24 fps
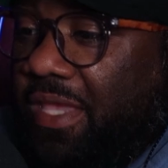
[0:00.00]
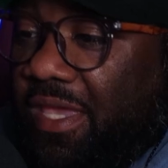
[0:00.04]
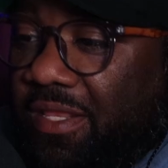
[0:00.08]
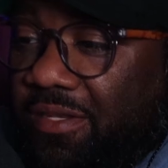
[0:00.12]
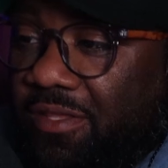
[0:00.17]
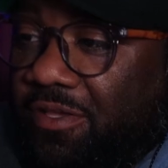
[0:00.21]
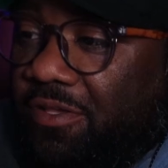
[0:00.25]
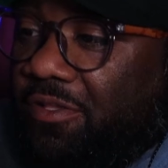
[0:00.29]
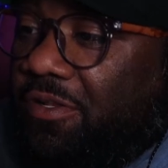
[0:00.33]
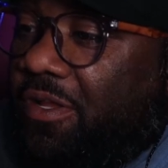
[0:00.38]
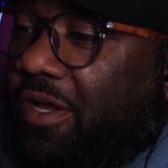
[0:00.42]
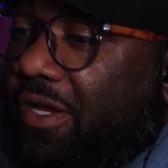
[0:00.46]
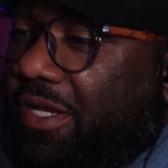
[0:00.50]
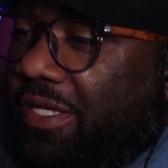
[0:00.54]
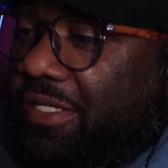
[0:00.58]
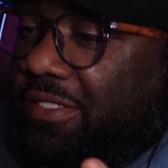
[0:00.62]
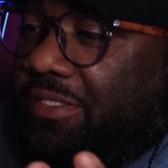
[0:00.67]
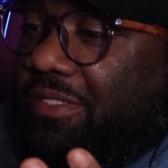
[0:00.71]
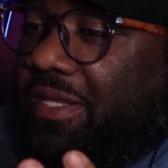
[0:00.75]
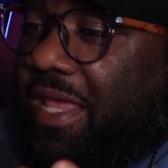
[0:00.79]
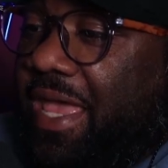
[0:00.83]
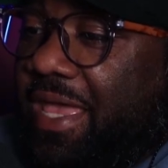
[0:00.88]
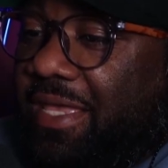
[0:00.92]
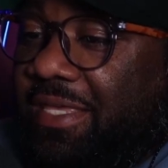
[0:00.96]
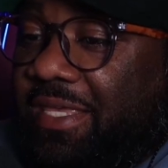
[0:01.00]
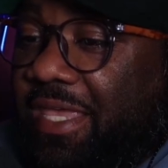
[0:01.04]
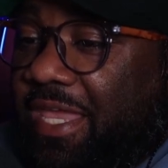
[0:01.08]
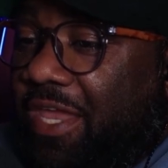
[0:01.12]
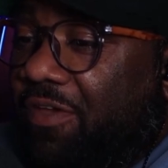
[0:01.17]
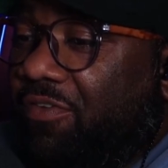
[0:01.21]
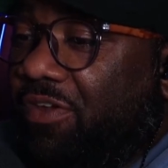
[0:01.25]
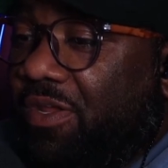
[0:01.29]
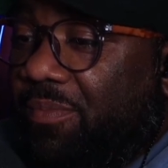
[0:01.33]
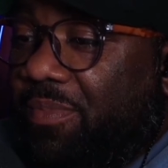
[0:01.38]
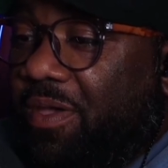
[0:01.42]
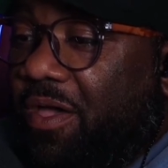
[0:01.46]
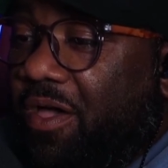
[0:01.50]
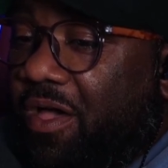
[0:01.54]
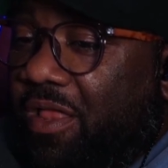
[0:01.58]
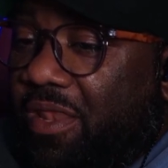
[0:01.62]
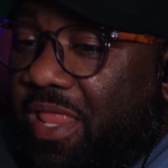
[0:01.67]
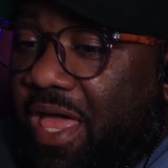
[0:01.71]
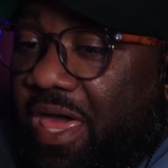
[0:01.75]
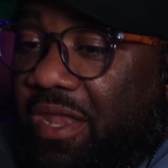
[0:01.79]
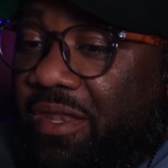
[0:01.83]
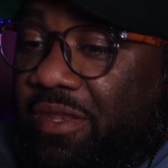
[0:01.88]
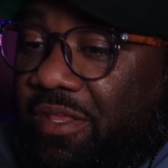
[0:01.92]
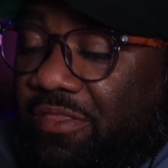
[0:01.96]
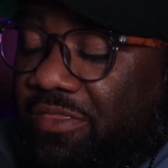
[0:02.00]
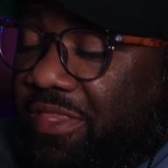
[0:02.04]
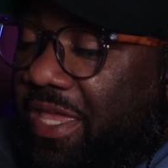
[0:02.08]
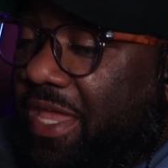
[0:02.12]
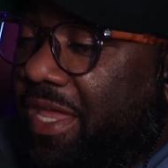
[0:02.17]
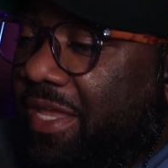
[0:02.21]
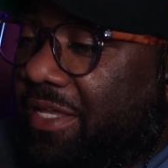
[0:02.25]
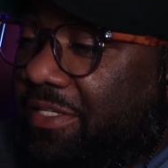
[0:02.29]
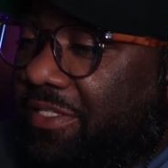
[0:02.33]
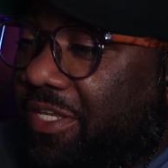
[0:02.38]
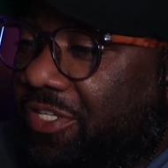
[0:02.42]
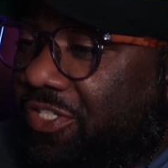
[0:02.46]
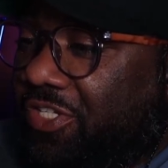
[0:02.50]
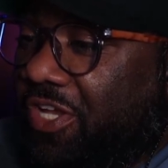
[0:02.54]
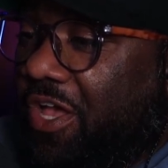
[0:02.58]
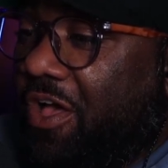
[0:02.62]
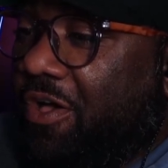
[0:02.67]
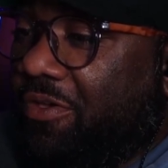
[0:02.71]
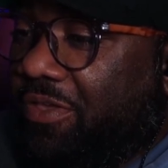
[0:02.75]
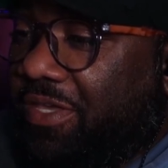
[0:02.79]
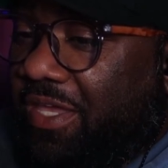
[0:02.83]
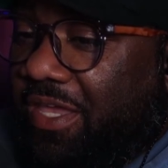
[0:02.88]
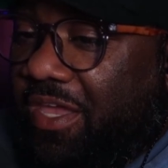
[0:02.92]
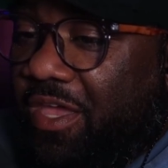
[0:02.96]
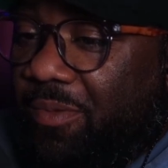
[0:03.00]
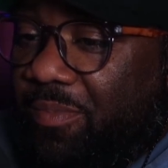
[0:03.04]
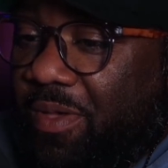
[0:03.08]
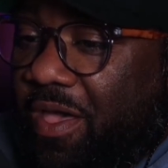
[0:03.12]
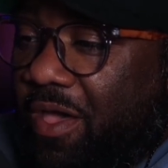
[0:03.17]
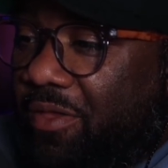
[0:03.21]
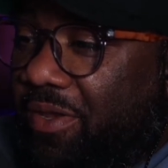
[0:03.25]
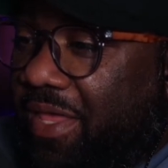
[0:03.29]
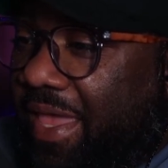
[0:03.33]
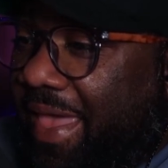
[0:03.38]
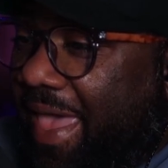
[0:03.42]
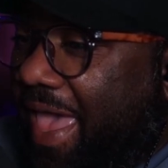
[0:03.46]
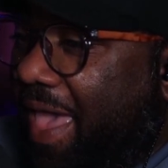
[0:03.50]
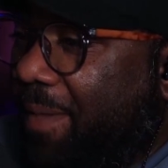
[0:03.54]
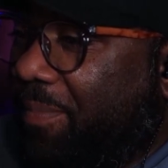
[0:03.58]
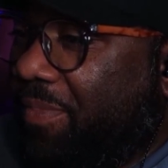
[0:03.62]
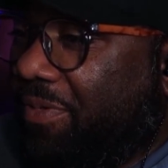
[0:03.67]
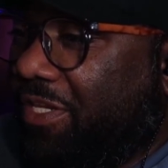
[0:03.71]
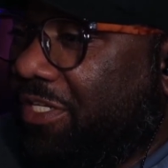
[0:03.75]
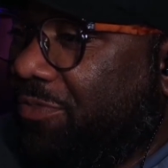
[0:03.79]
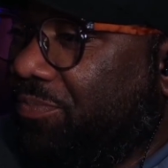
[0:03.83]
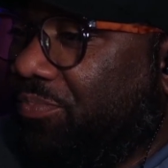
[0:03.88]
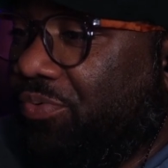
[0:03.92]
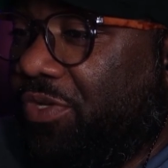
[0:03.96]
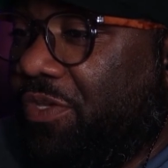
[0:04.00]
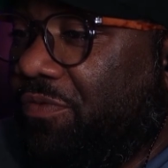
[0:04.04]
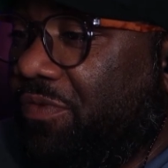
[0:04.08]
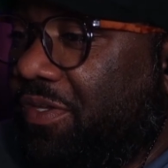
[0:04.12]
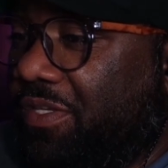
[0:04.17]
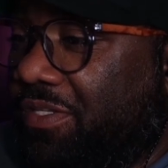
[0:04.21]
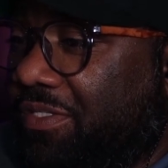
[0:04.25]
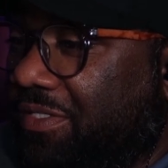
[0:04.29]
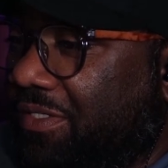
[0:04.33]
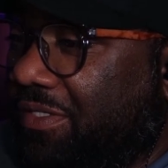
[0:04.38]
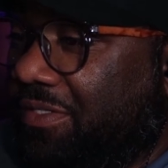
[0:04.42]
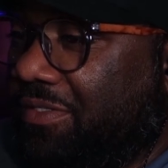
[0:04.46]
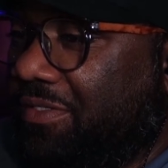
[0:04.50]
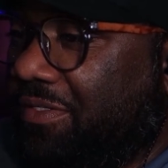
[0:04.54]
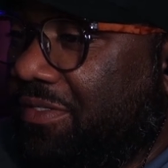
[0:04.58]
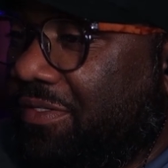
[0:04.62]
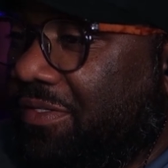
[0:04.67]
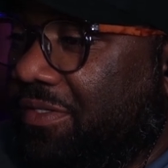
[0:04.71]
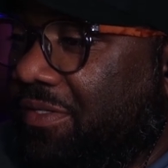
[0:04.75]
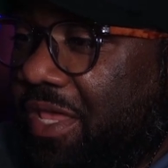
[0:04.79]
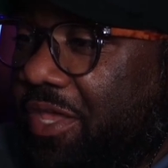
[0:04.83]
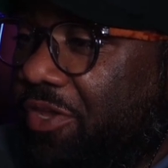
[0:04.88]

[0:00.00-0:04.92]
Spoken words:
Caitlin Clark is not caring about a lot of the things that y'all care about that happened this previous season. season.